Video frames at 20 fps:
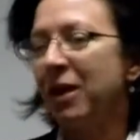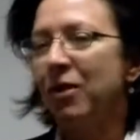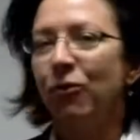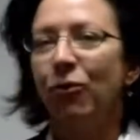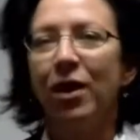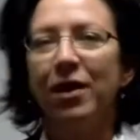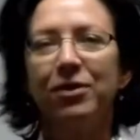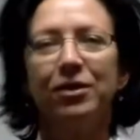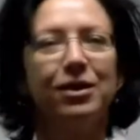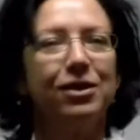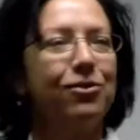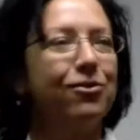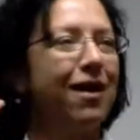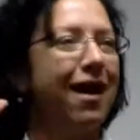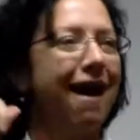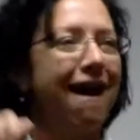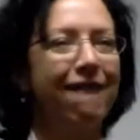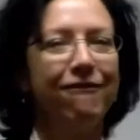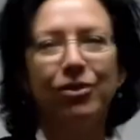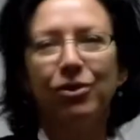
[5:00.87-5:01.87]
whether you
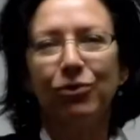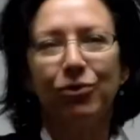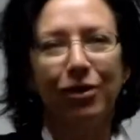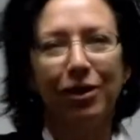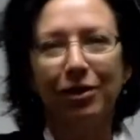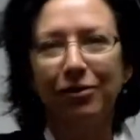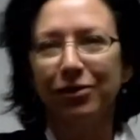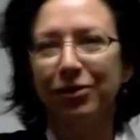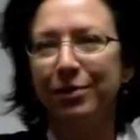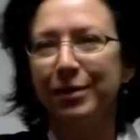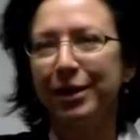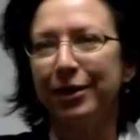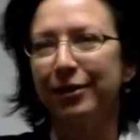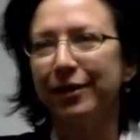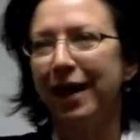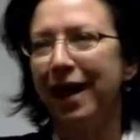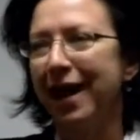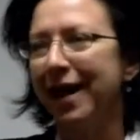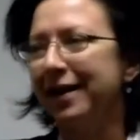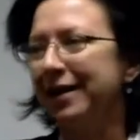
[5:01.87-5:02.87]
ever work with me or
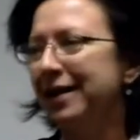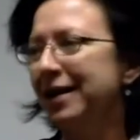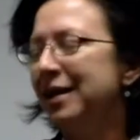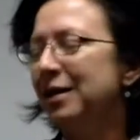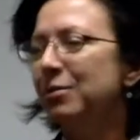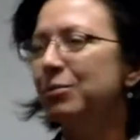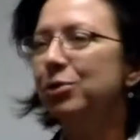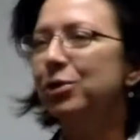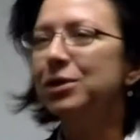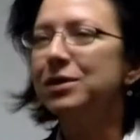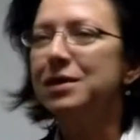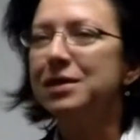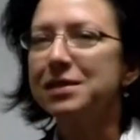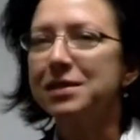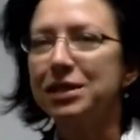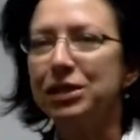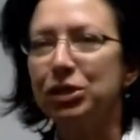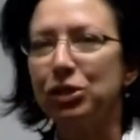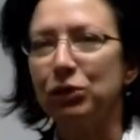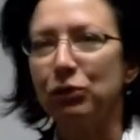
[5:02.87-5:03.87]
not, put this
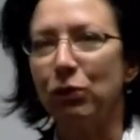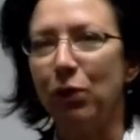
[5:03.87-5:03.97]
in your